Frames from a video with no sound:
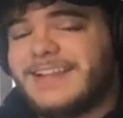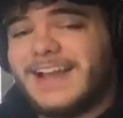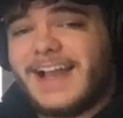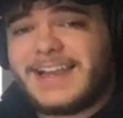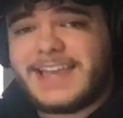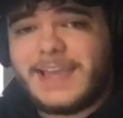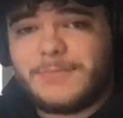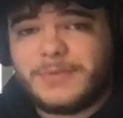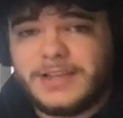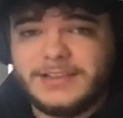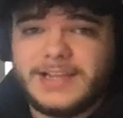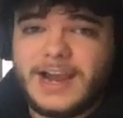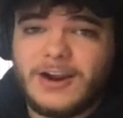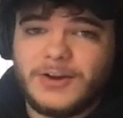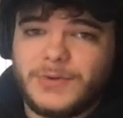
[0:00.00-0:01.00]
I can't play
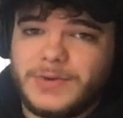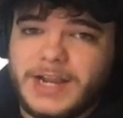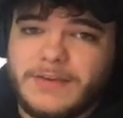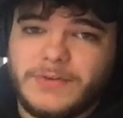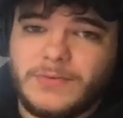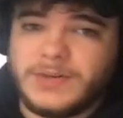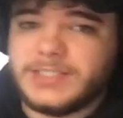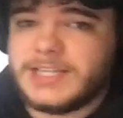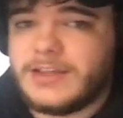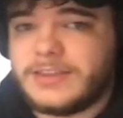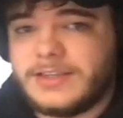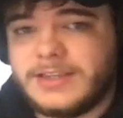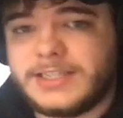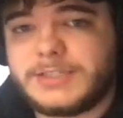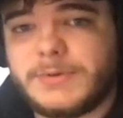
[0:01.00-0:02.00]
Lowry when everyone's
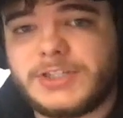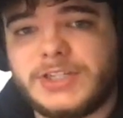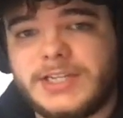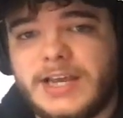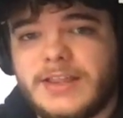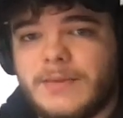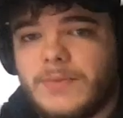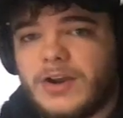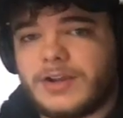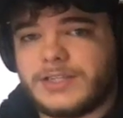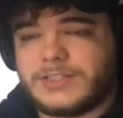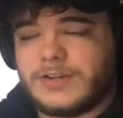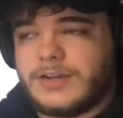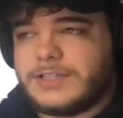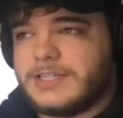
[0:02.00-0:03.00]
healthy, especially now that Marc
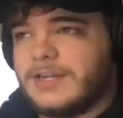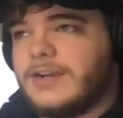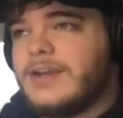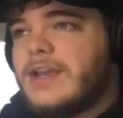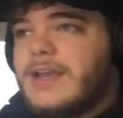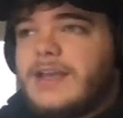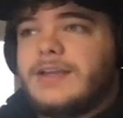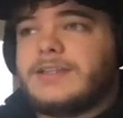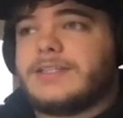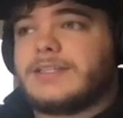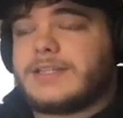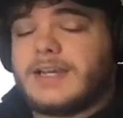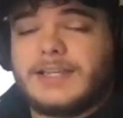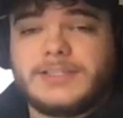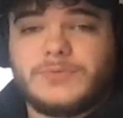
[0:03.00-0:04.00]
Gasol's there,
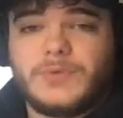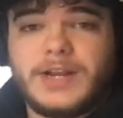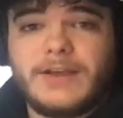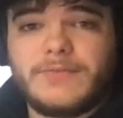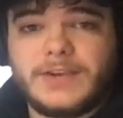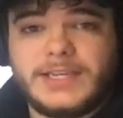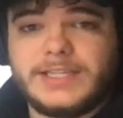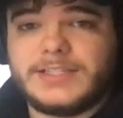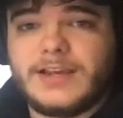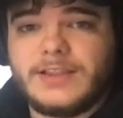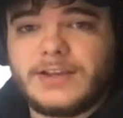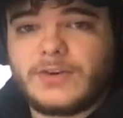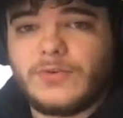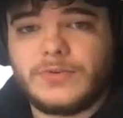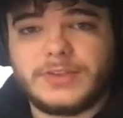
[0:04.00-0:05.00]
because whenever he's
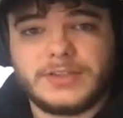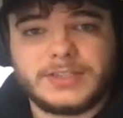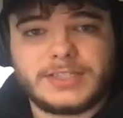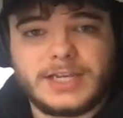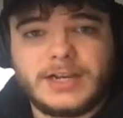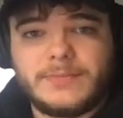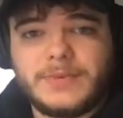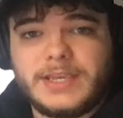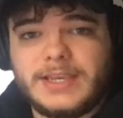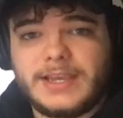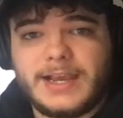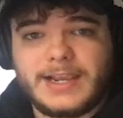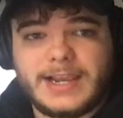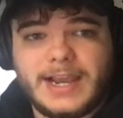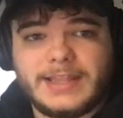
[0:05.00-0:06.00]
on the court, there's going to be
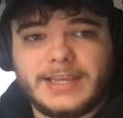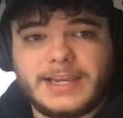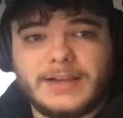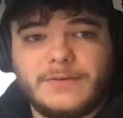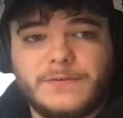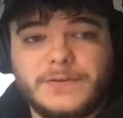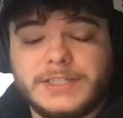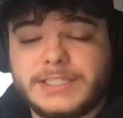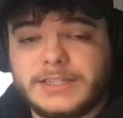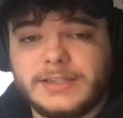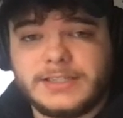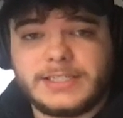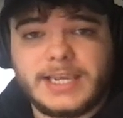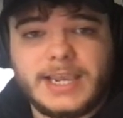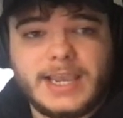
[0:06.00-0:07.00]
a guy that can
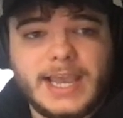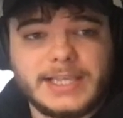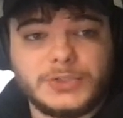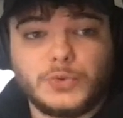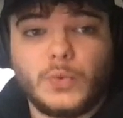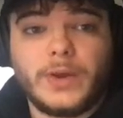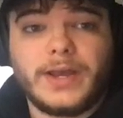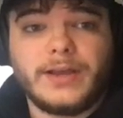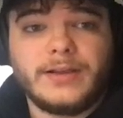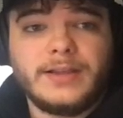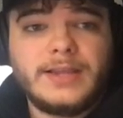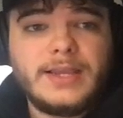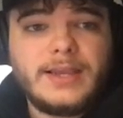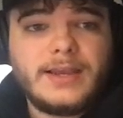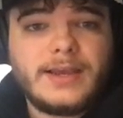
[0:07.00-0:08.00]
facilitate as
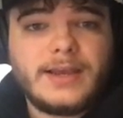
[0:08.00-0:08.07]
well.